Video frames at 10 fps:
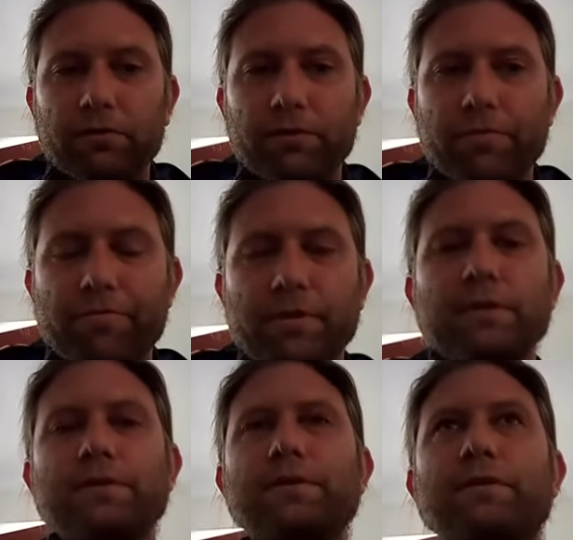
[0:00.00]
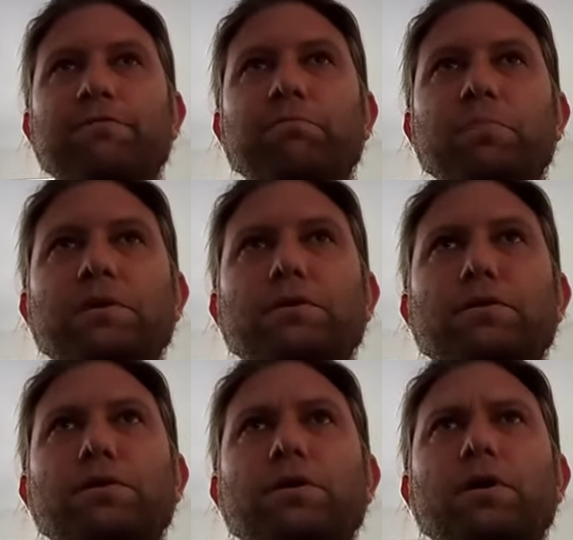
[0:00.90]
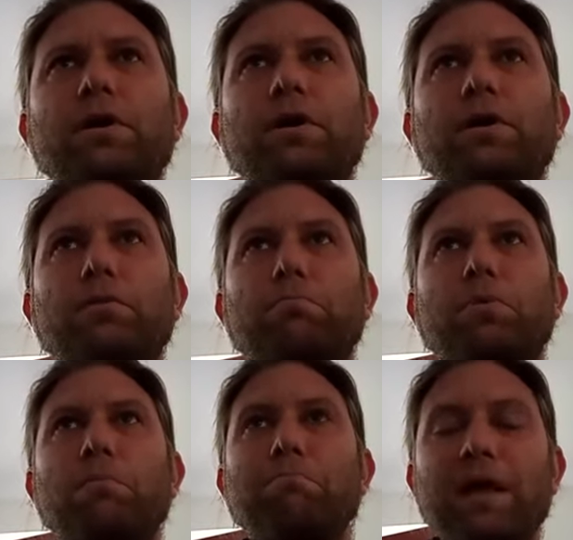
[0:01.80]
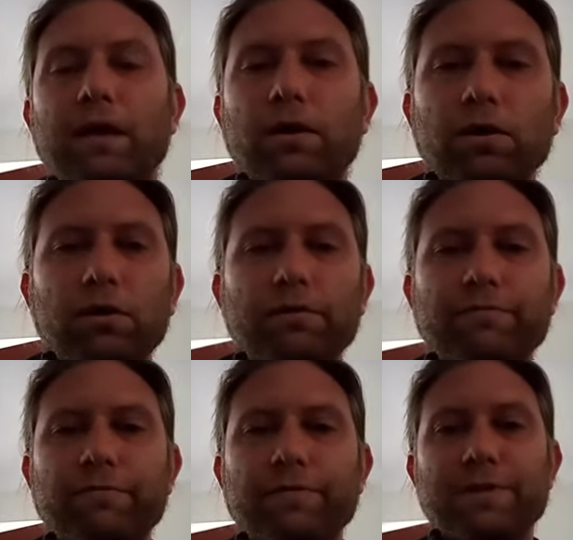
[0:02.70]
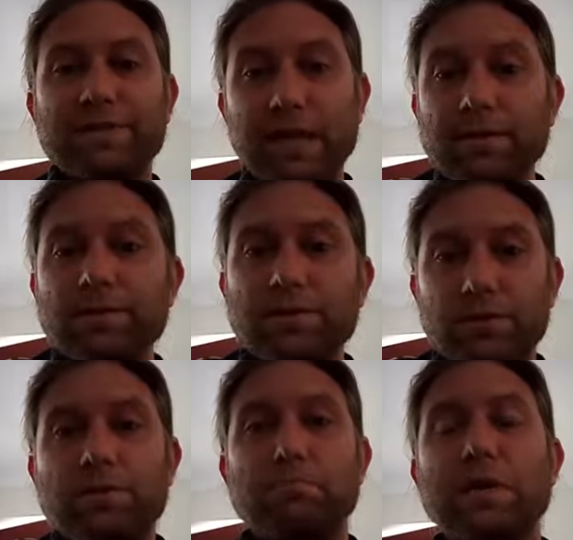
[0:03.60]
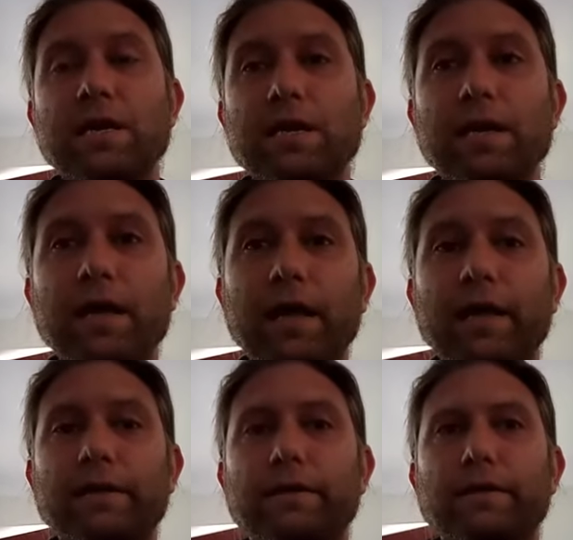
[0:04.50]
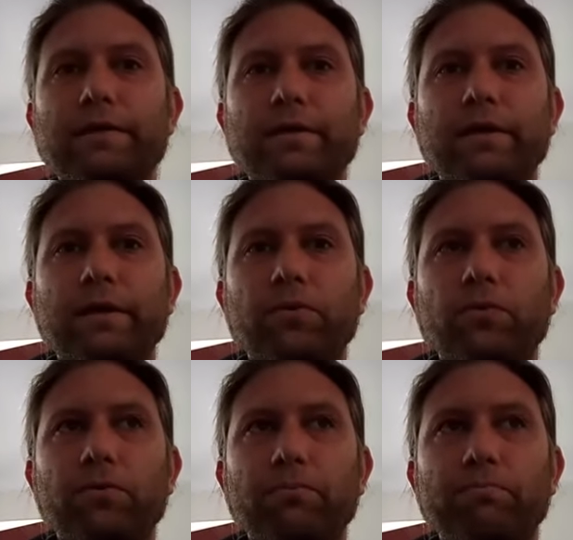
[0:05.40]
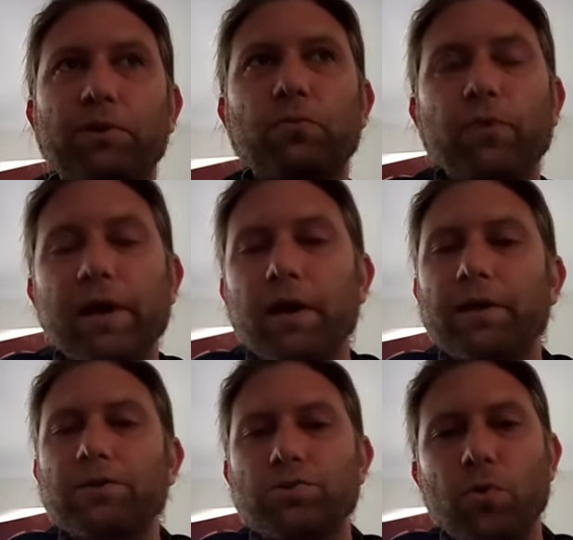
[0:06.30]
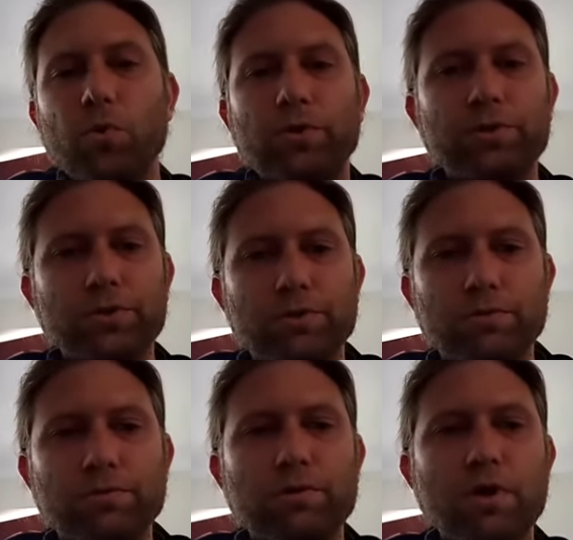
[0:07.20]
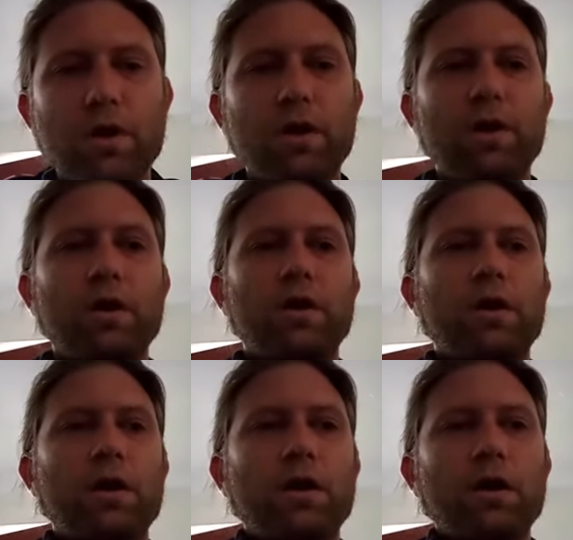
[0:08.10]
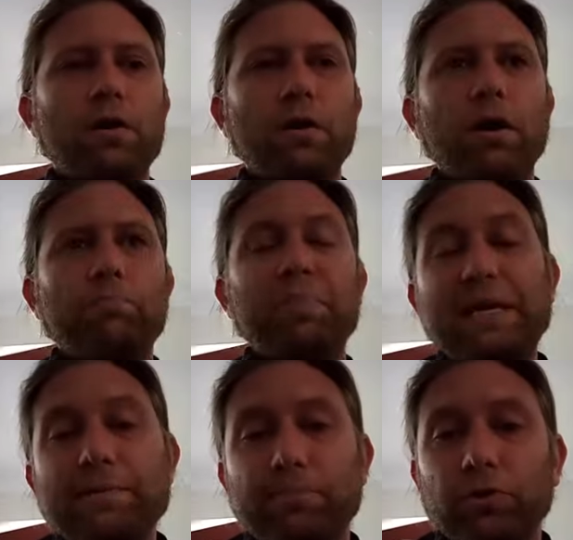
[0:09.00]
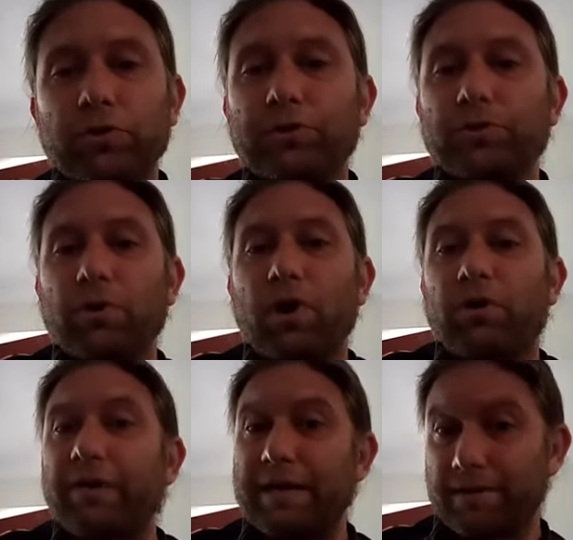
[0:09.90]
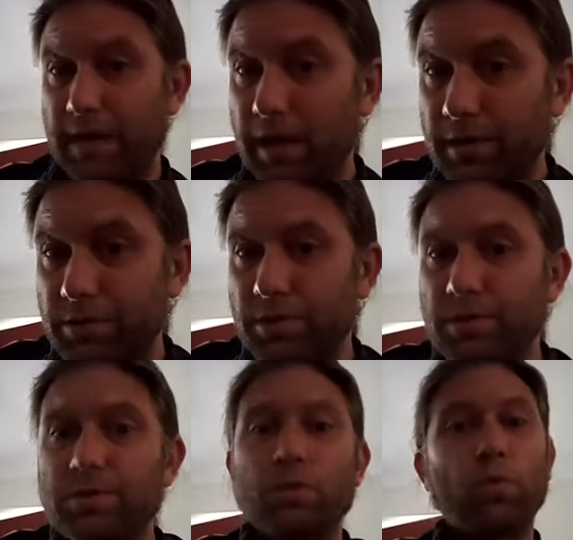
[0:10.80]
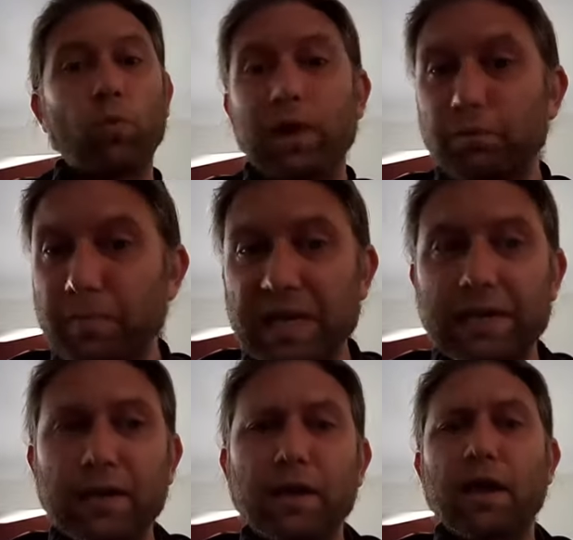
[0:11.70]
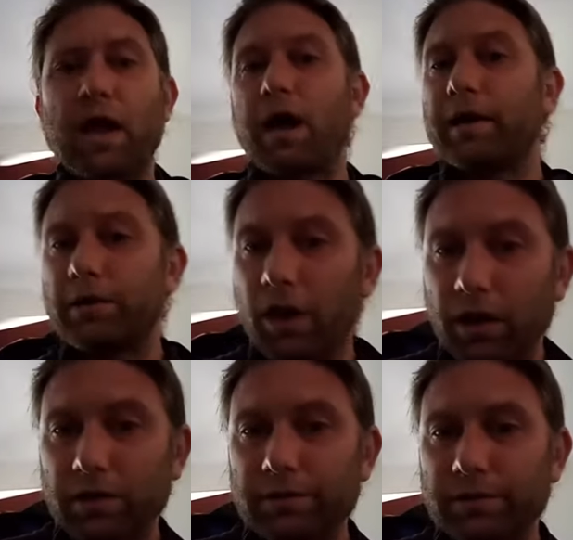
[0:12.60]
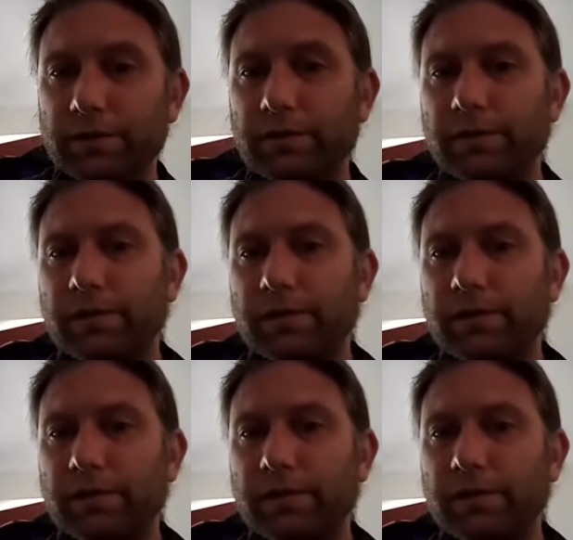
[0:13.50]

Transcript: things have been making a lot of sense to me. And but when I talk to people who are intelligent, well-meaning, kind-hearted,